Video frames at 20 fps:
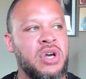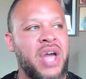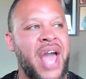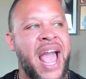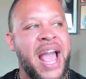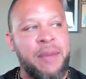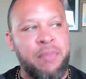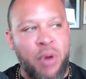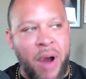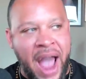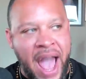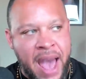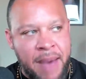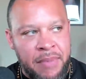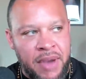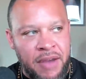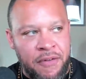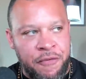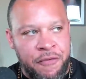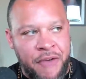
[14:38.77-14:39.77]

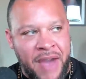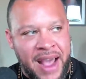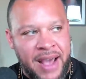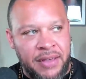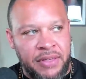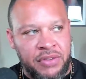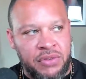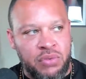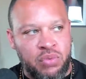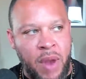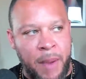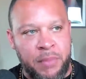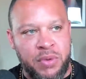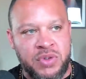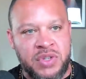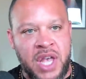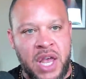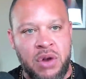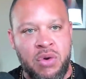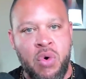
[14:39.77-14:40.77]
Abrahamic faiths
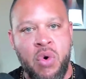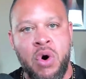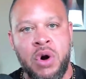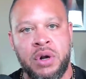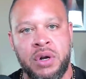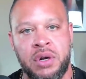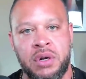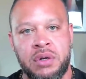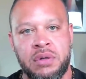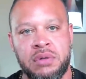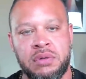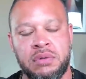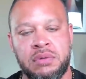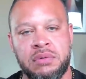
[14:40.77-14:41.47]
represent order.